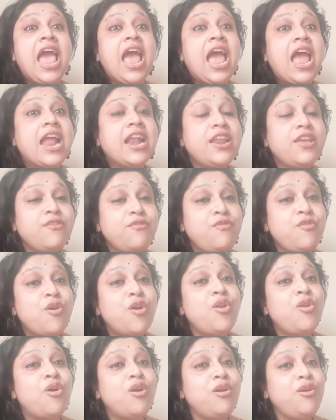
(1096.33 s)
And if
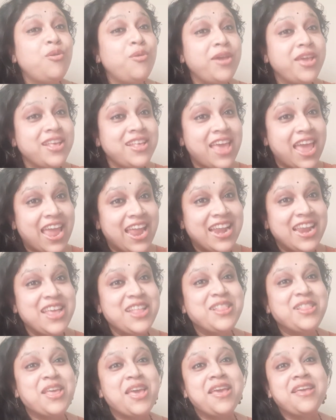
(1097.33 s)
you're not doing
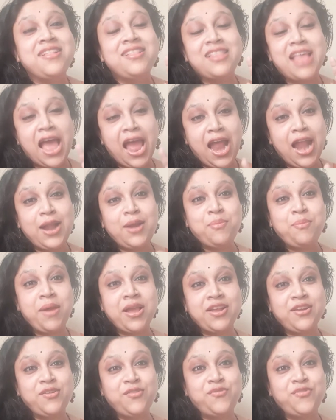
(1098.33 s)
anything that
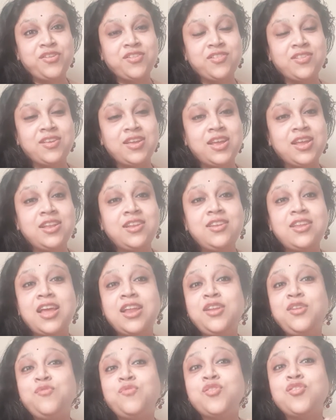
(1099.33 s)
magnificent
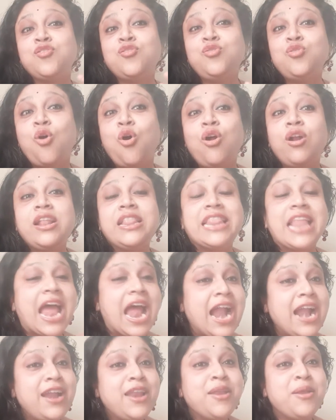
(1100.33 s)
and it was not
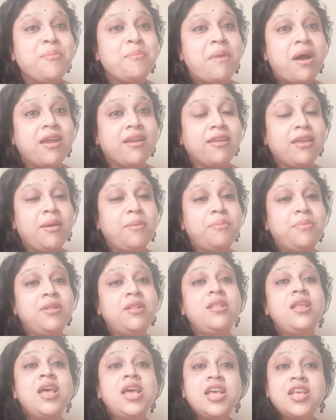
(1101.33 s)
that
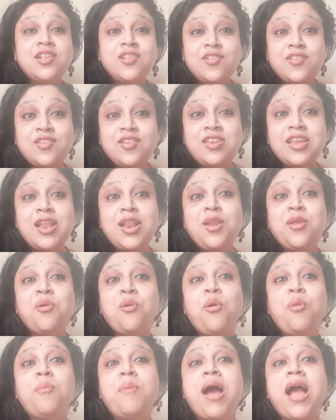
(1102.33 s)
remarkable, still
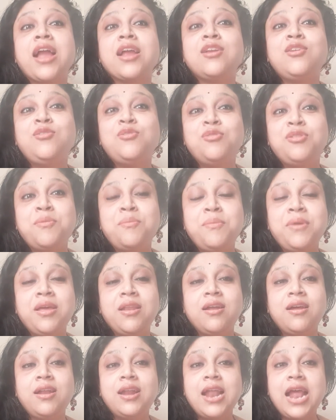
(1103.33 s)
go back to the
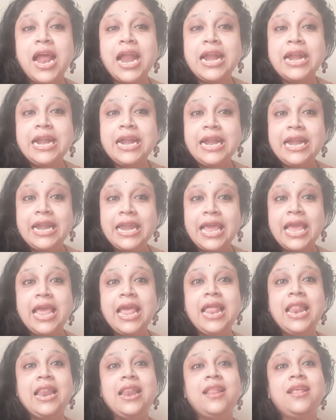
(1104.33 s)
mirror and
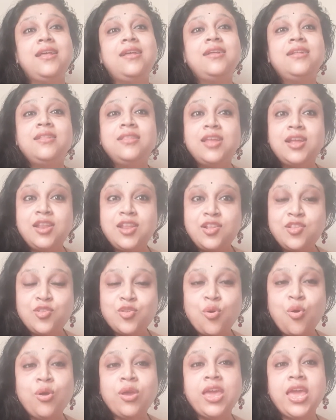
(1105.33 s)
tell that
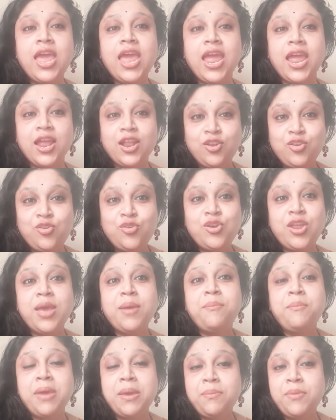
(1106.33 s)
it's okay.
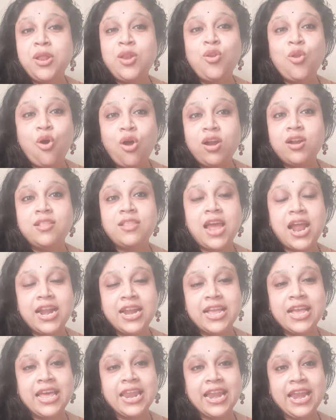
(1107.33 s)
Today may be not
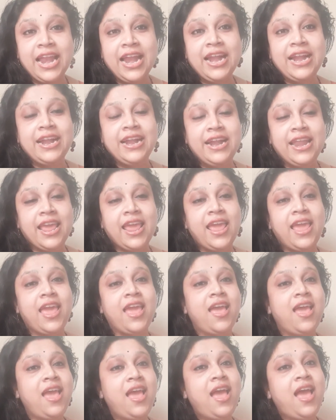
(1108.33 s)
that great
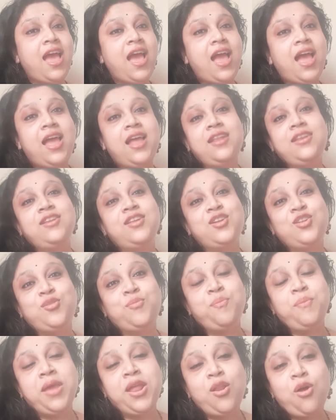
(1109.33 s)
day and
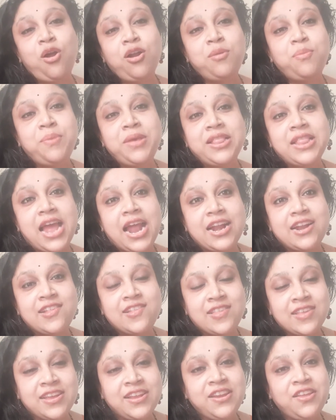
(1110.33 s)
it may not be that
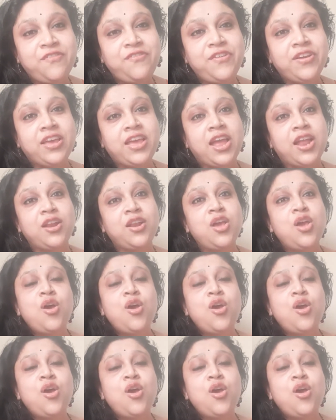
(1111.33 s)
significant.